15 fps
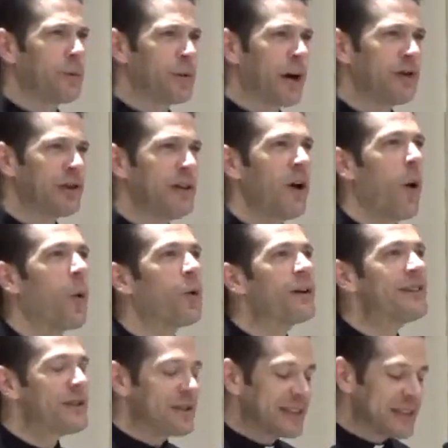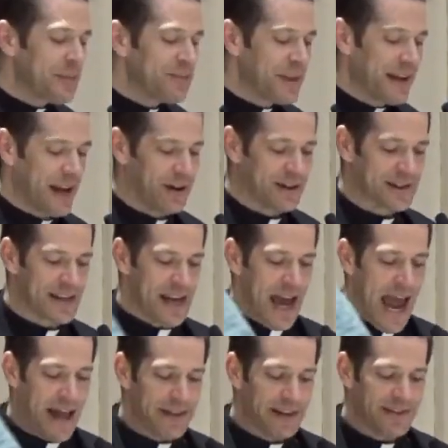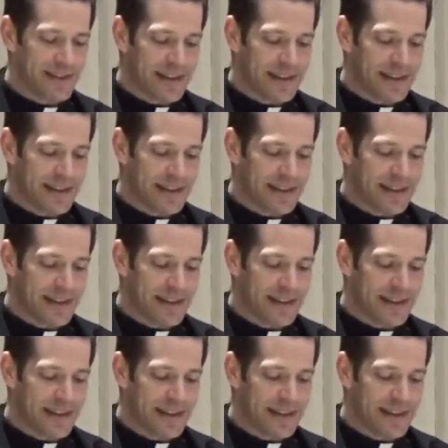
repression, or is there something else? And this